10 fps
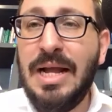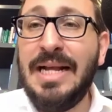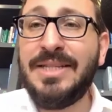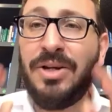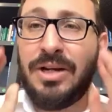
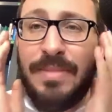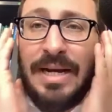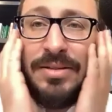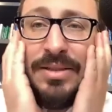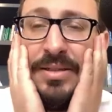It's talking
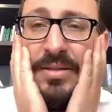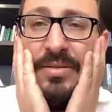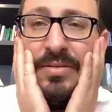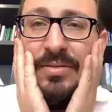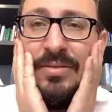about
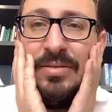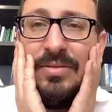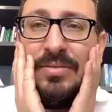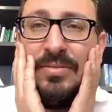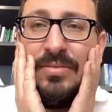
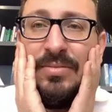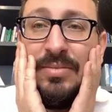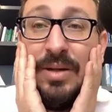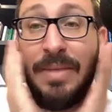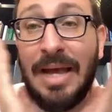
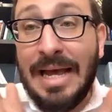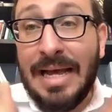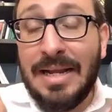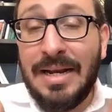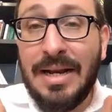a
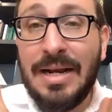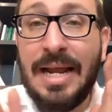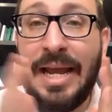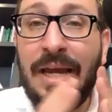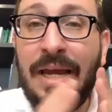man
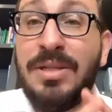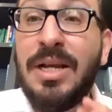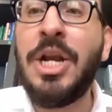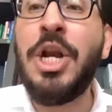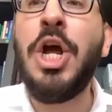named
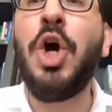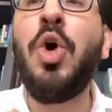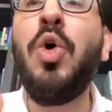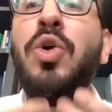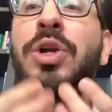
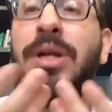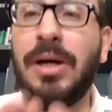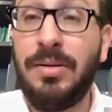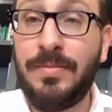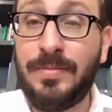
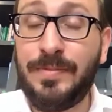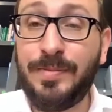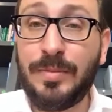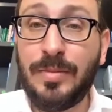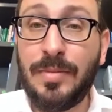Nechunia,
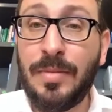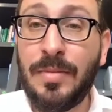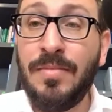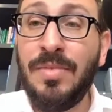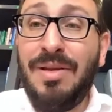
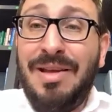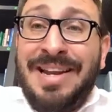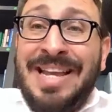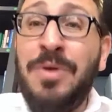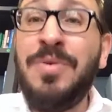and
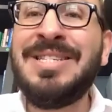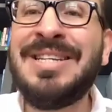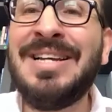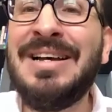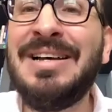he was
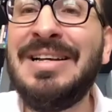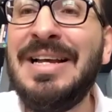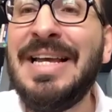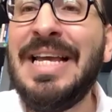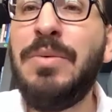a
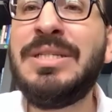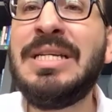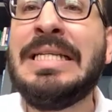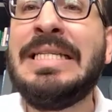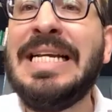he was
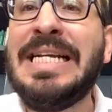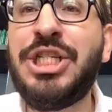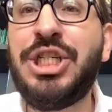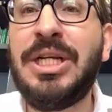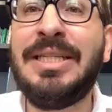a
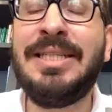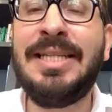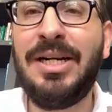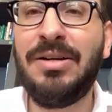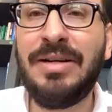ditch
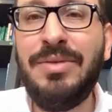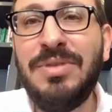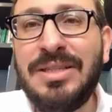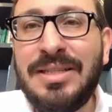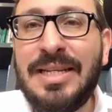digger. He
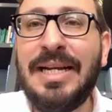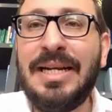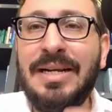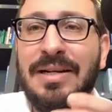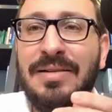would
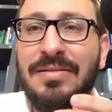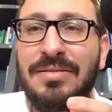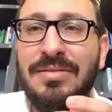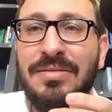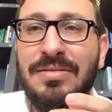dig
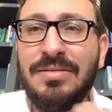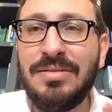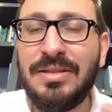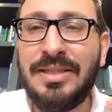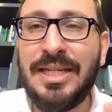
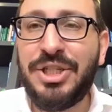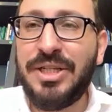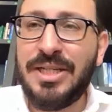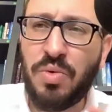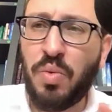
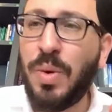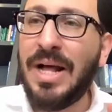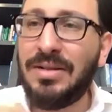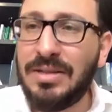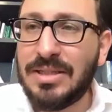ditches or
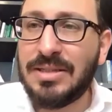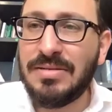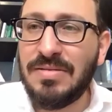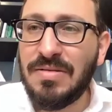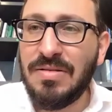wells.
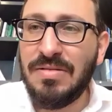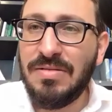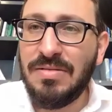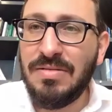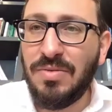
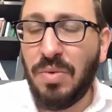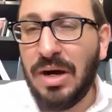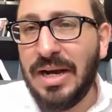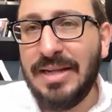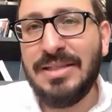
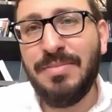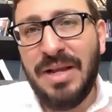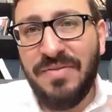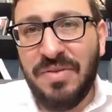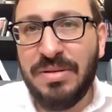Why? To
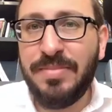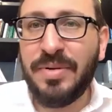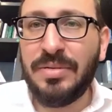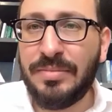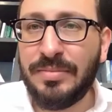benefit
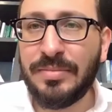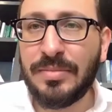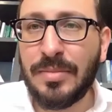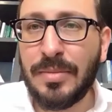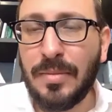people.
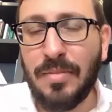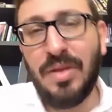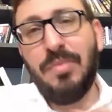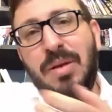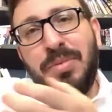
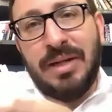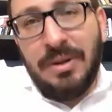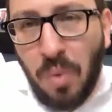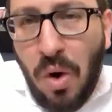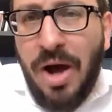People need
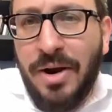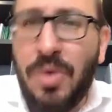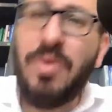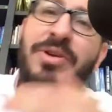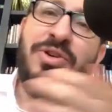water
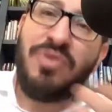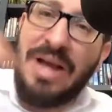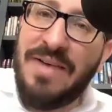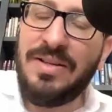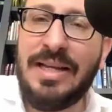when they're
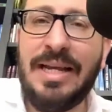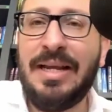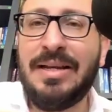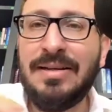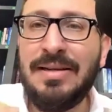
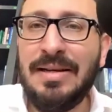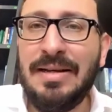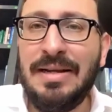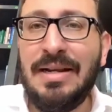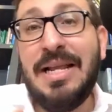traveling,
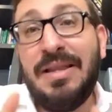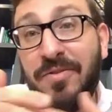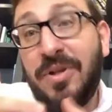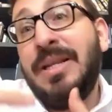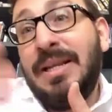and
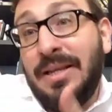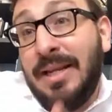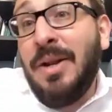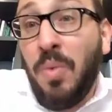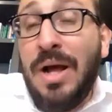therefore you need you
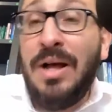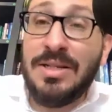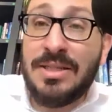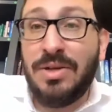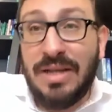need a well,
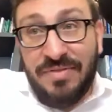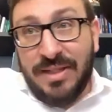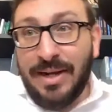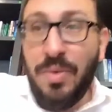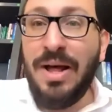so you have to
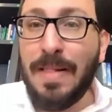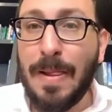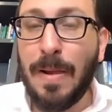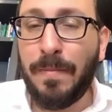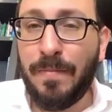dig a well.
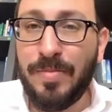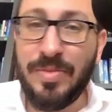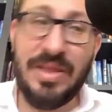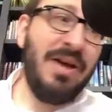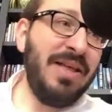
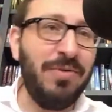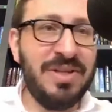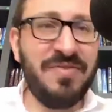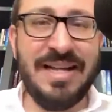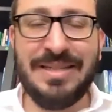Now they have all
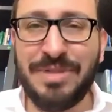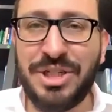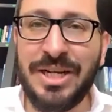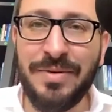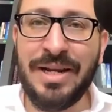this fancy
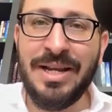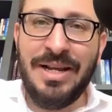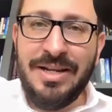machinery.